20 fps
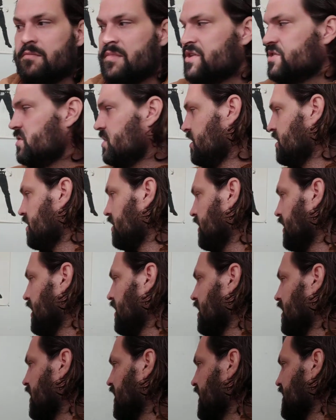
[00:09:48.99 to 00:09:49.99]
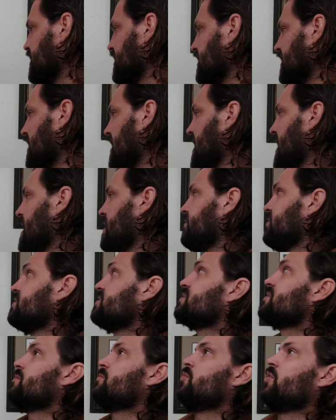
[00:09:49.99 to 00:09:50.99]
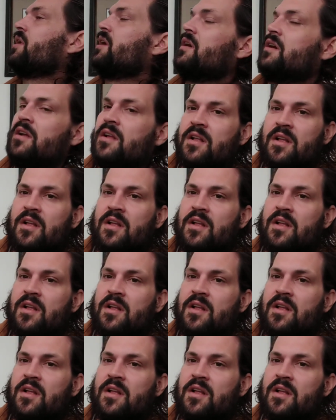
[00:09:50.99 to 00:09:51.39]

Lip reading: mentioned earlier, and I think I have it somewhere.